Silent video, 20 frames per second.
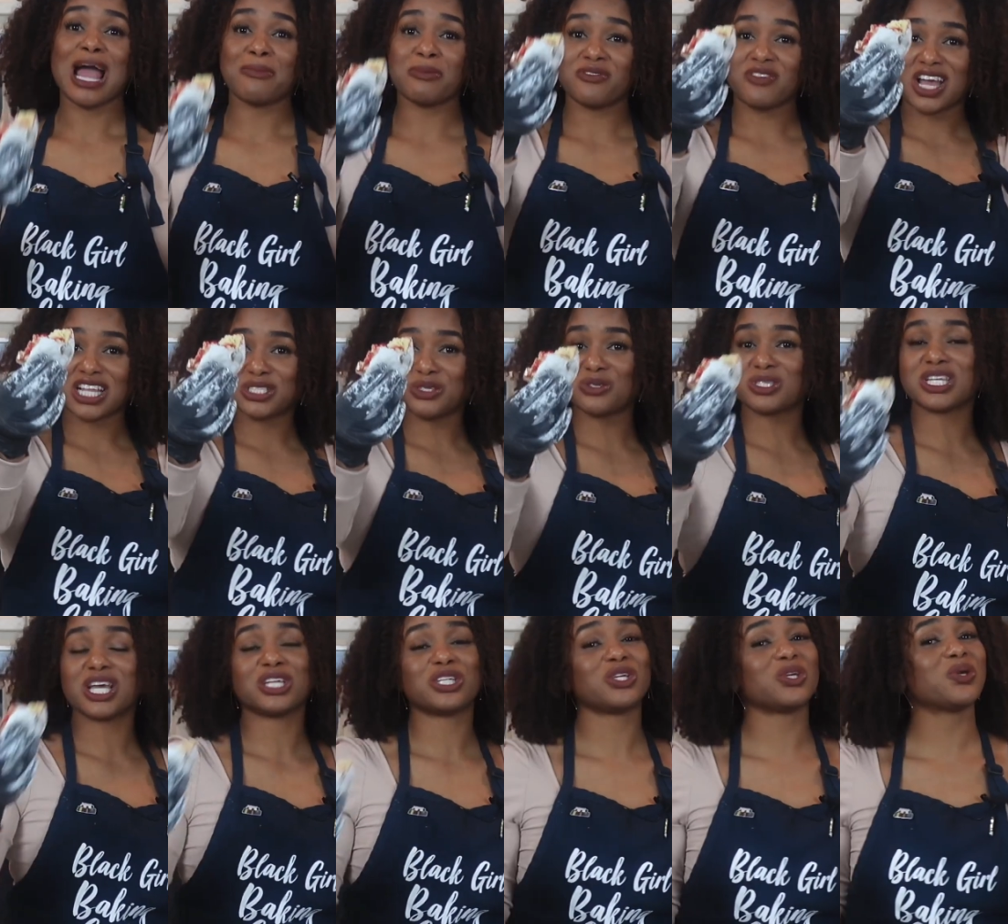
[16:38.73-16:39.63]
Happy Fat
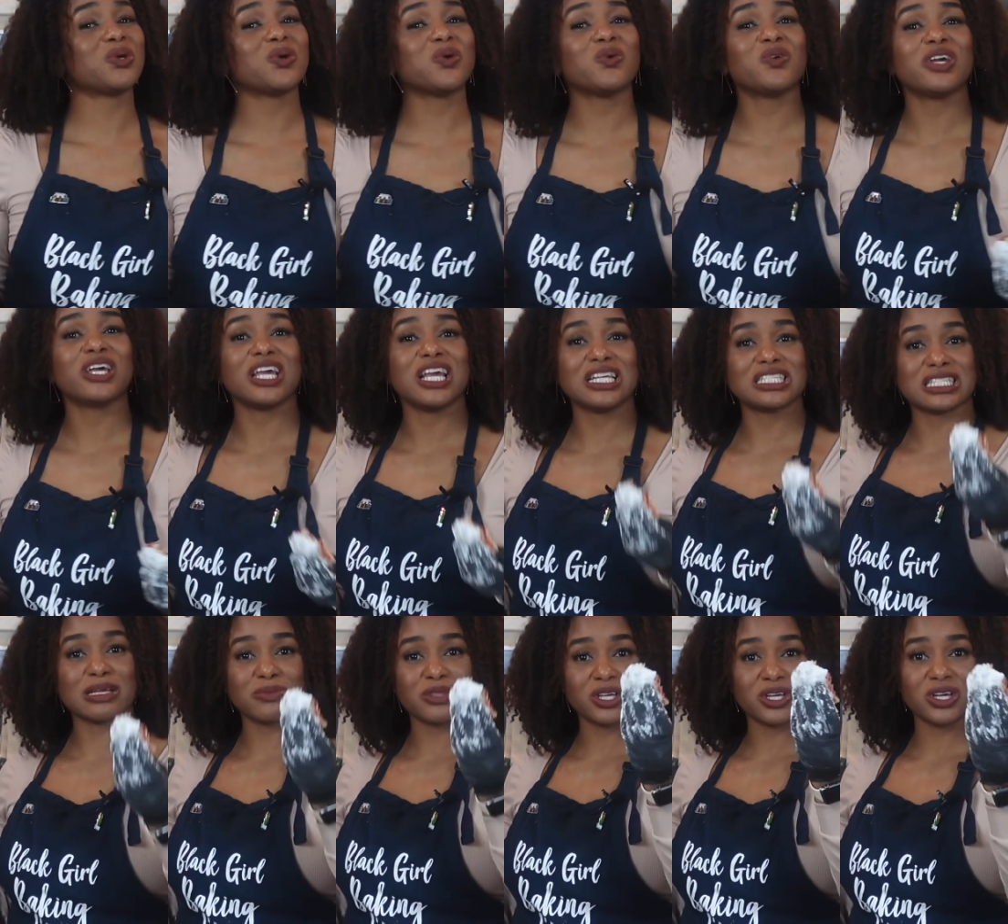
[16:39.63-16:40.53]
Tuesday to you. Eat
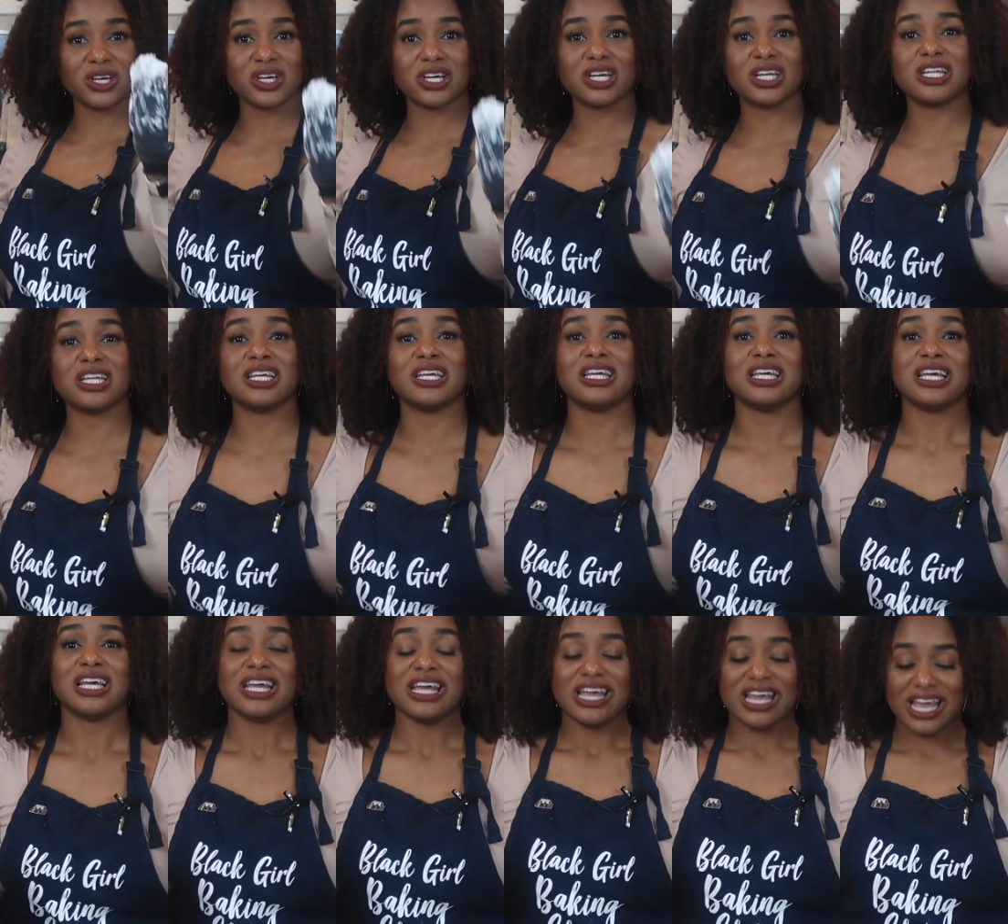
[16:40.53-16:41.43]
something good.
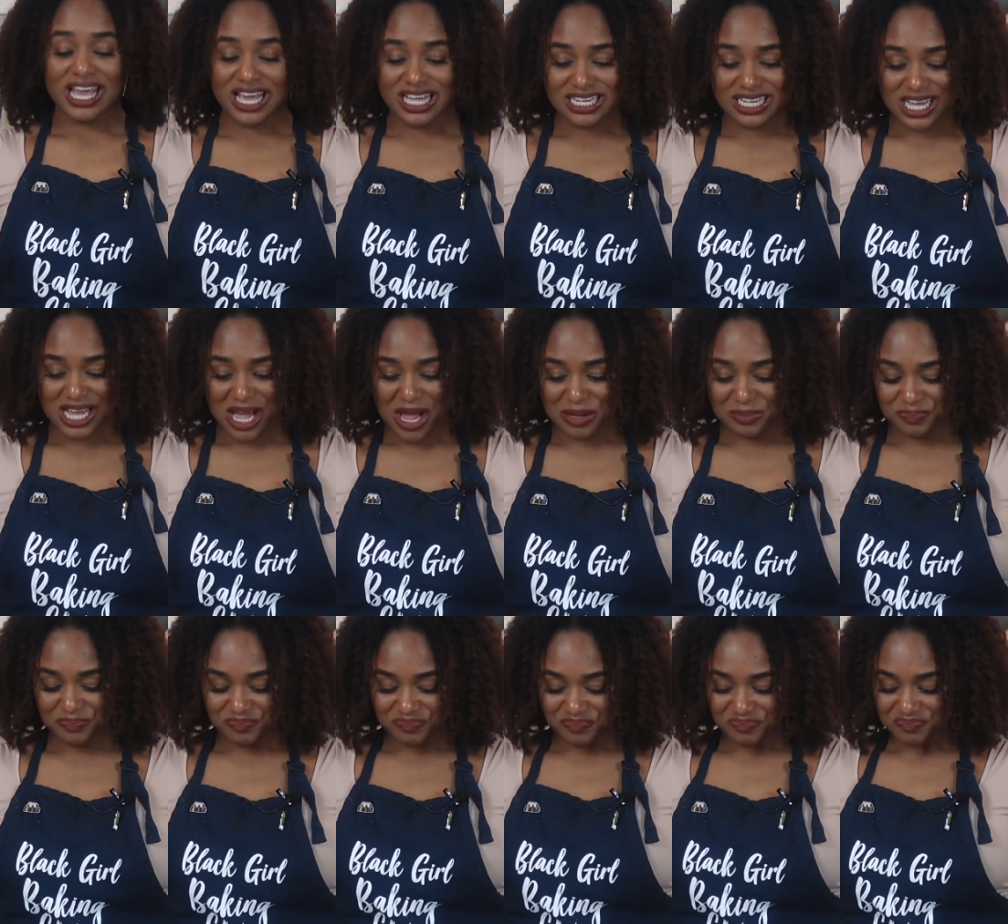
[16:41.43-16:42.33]
And
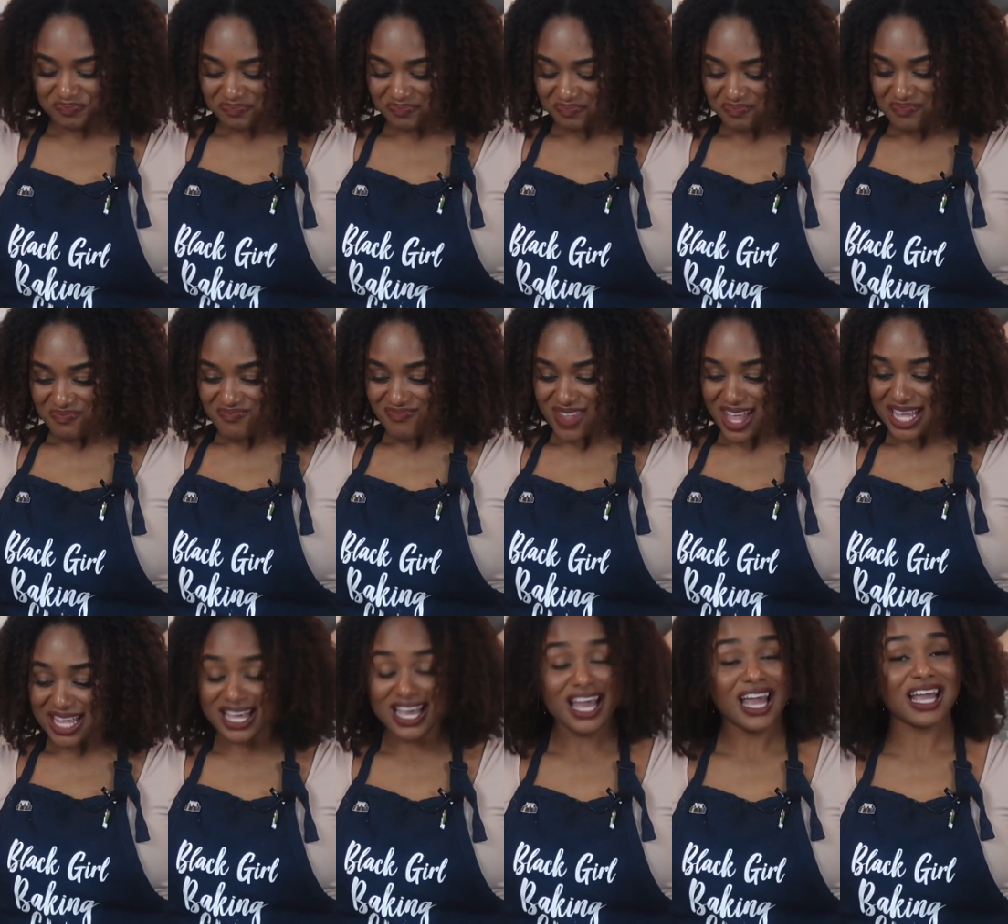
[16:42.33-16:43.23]

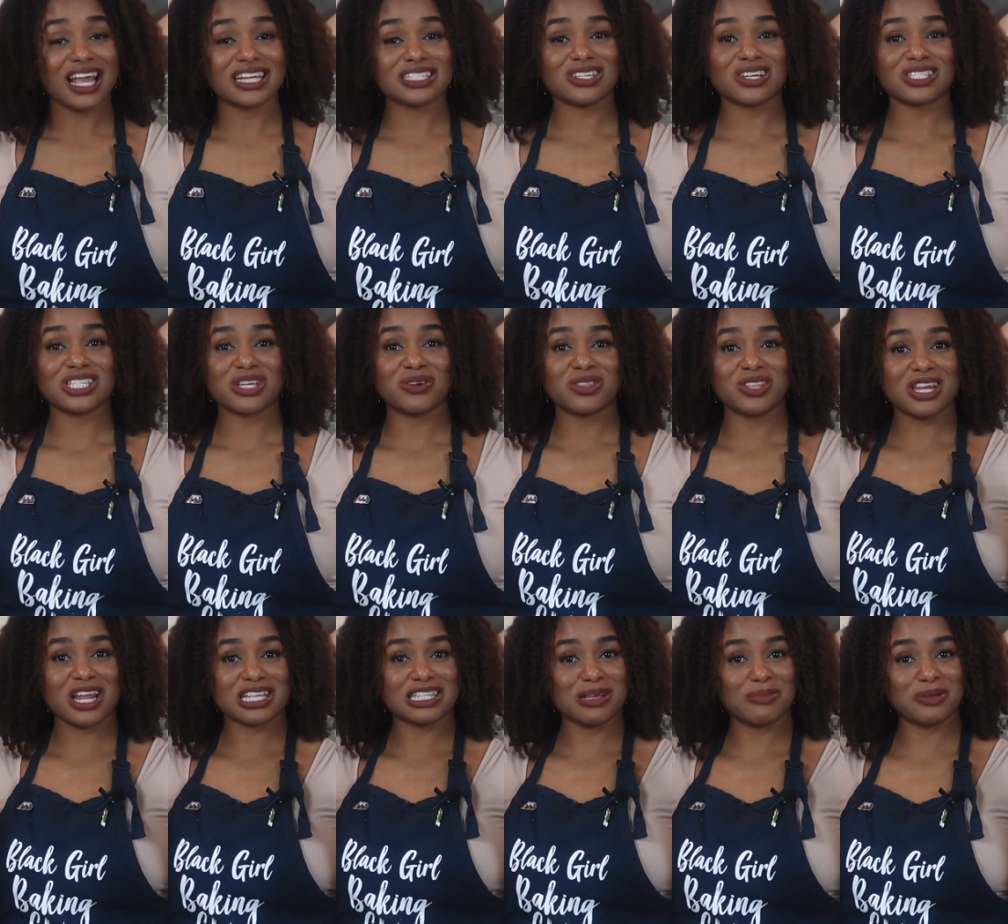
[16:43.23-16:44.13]
yeah, I guess I'll see you in
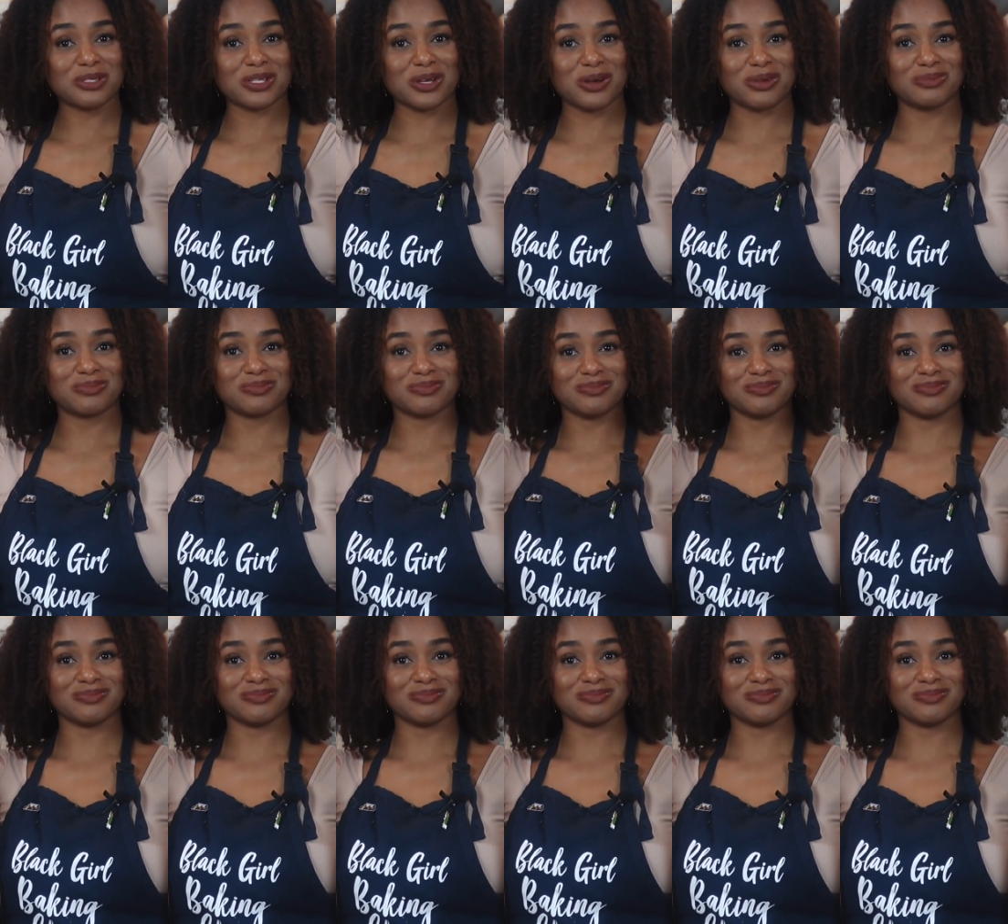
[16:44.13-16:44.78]
the next episode.